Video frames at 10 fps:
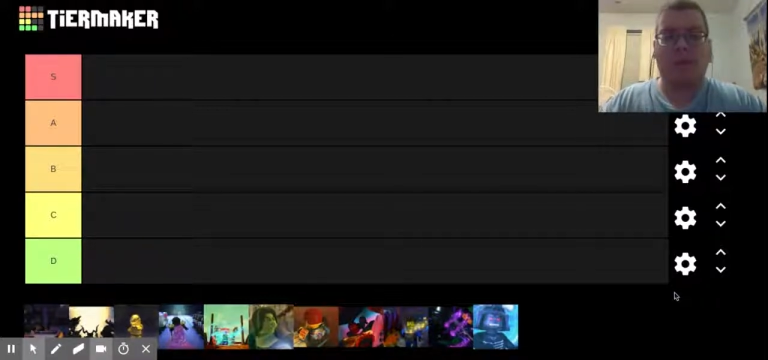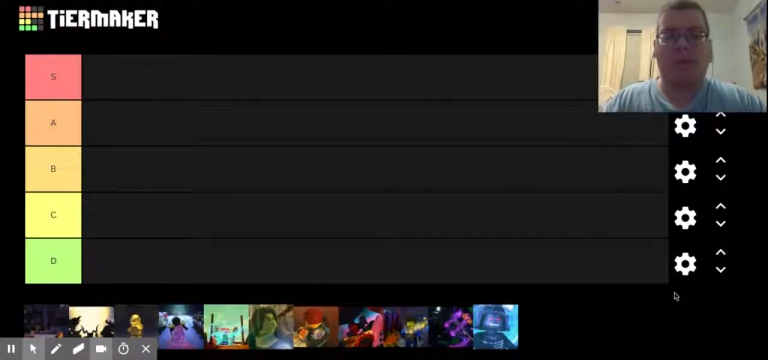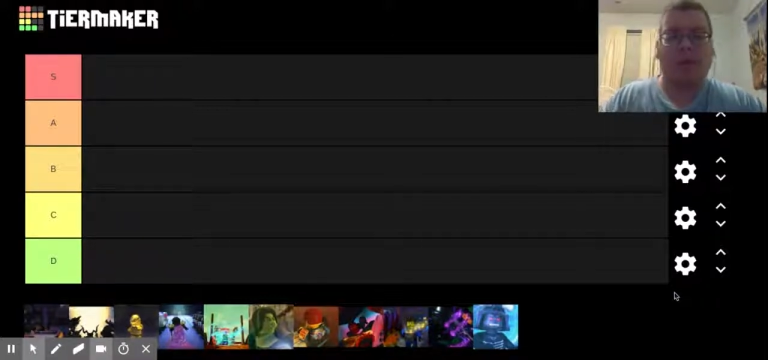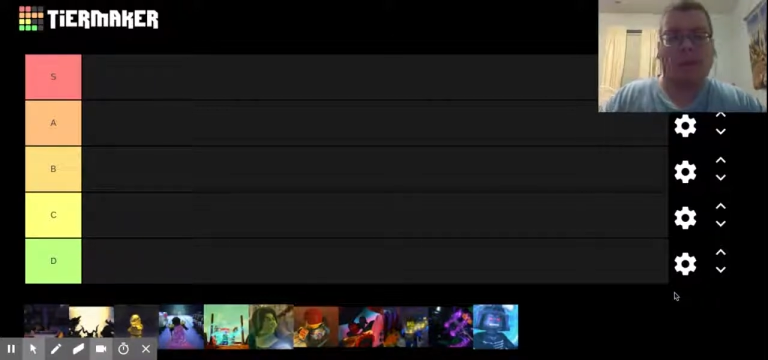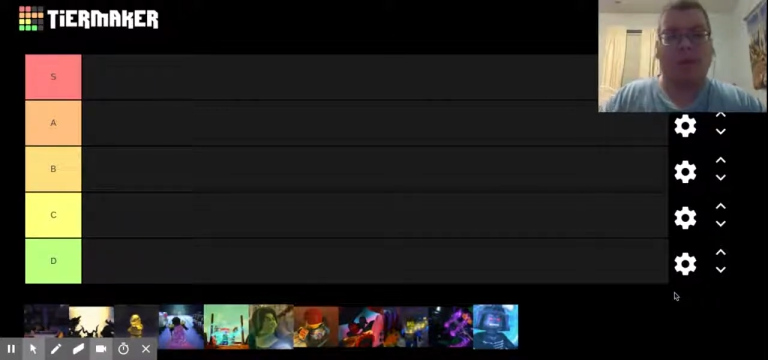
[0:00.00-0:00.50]
I
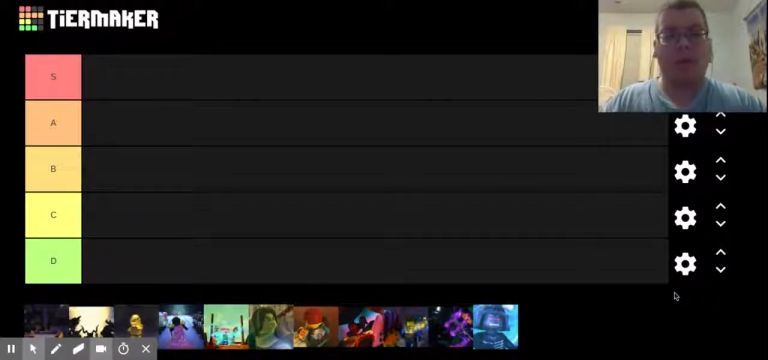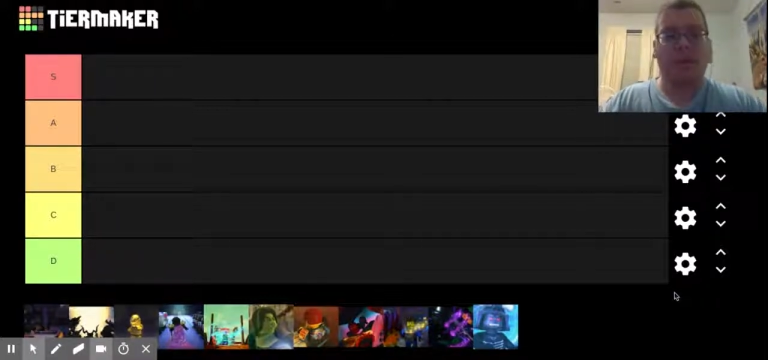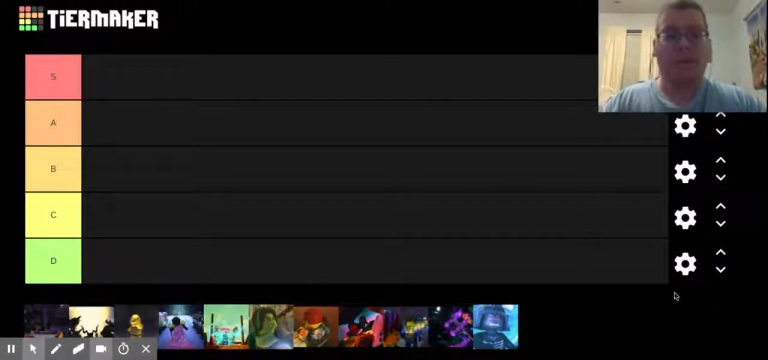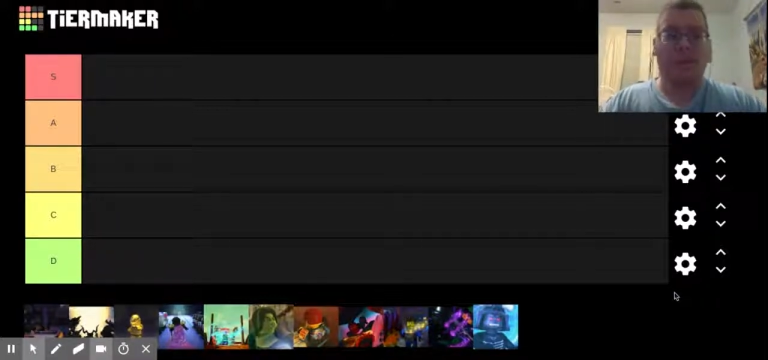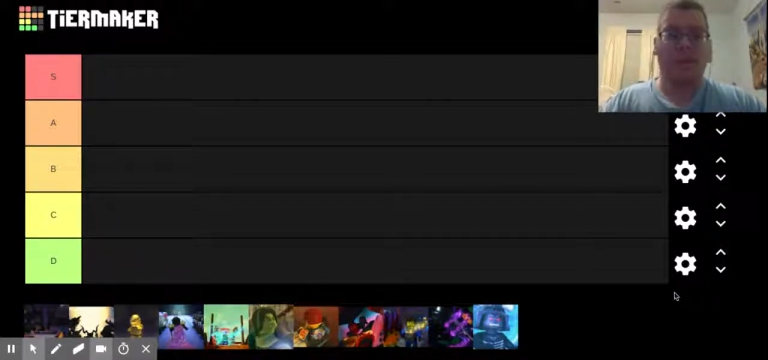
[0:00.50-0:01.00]
already did the
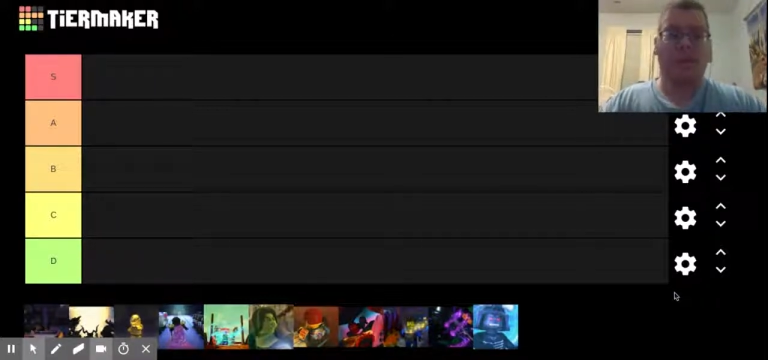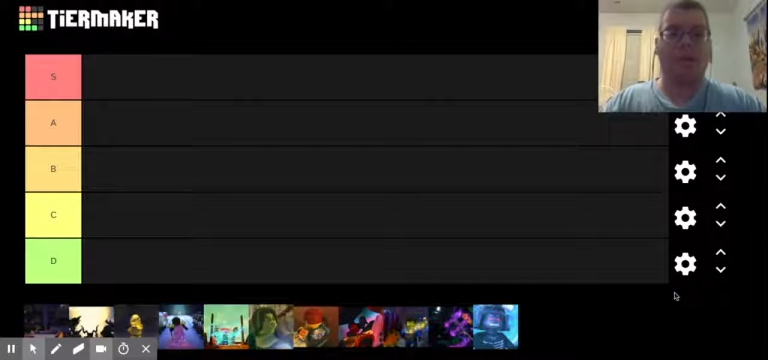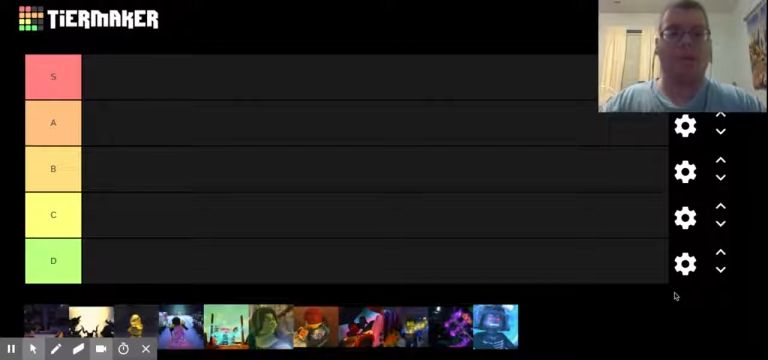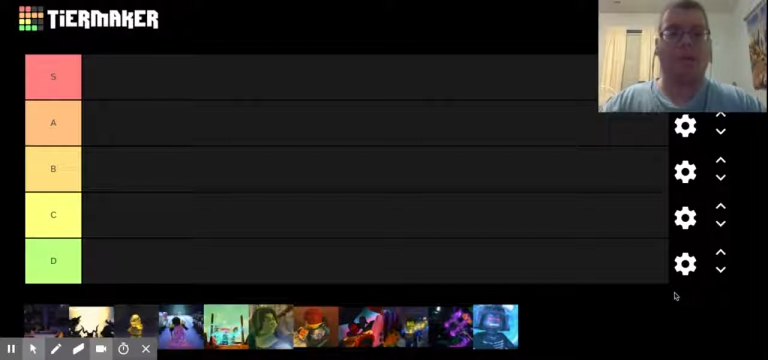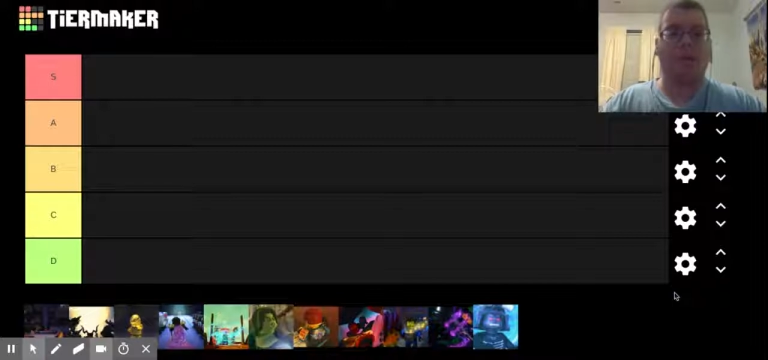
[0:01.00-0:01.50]

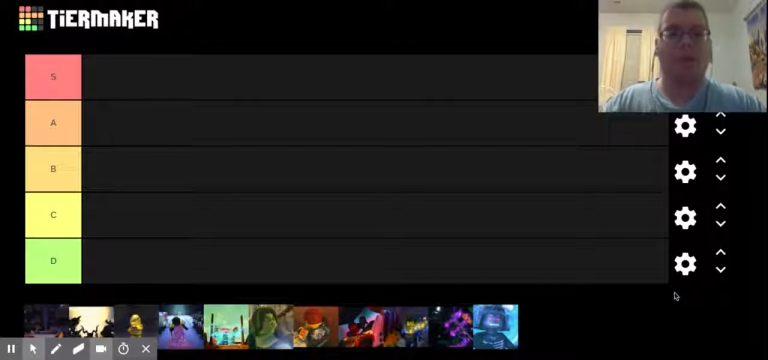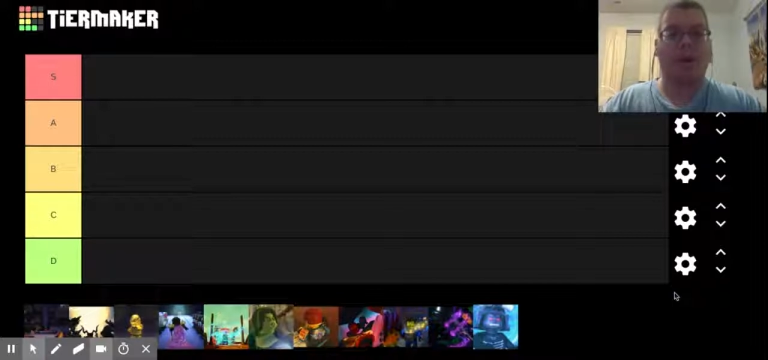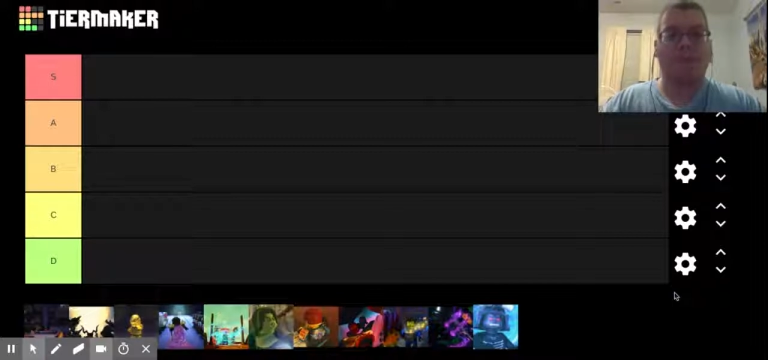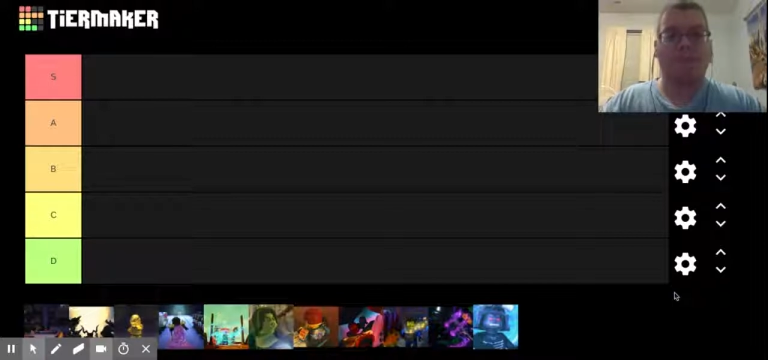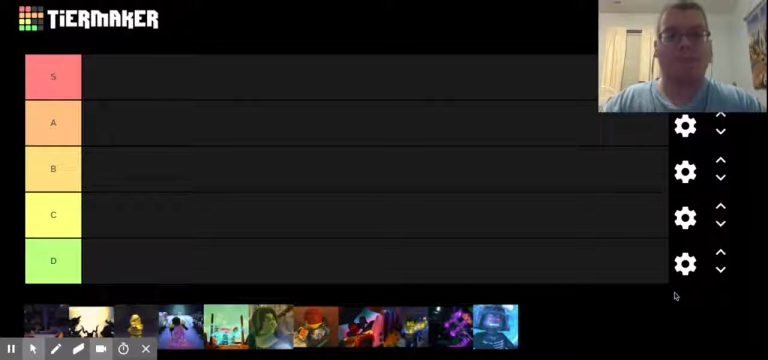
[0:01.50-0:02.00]
premieres as well.